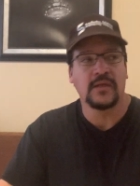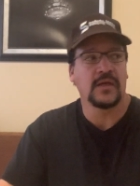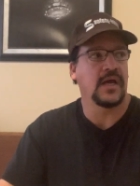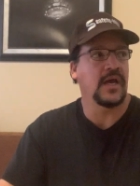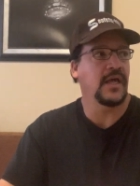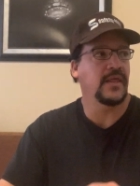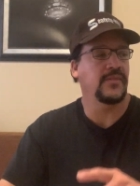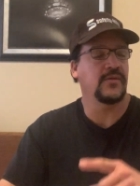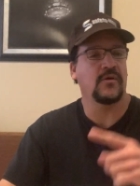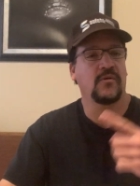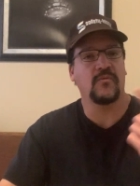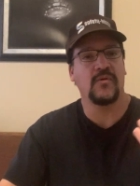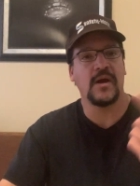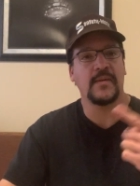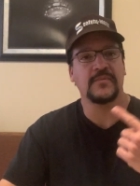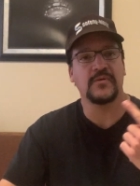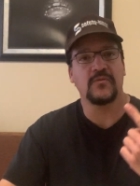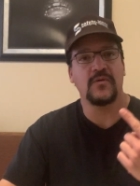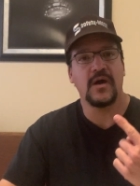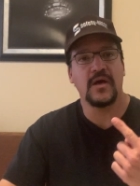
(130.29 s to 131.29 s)
And they're
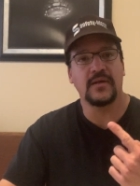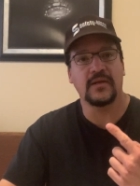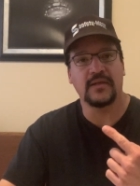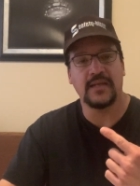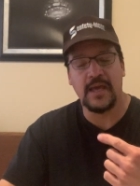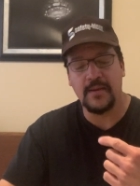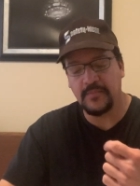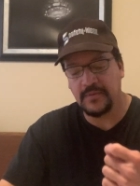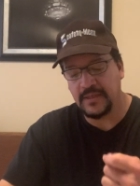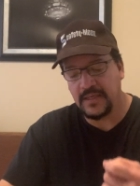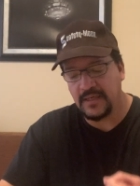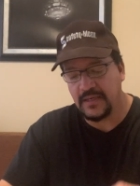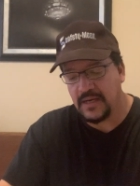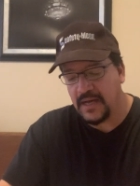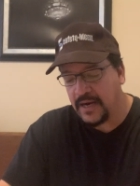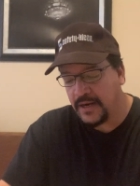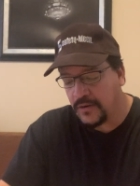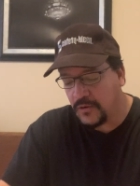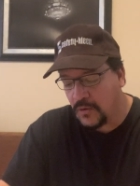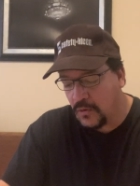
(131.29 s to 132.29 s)
wrapped around a laminated
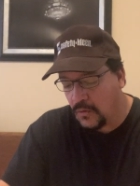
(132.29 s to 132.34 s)
iron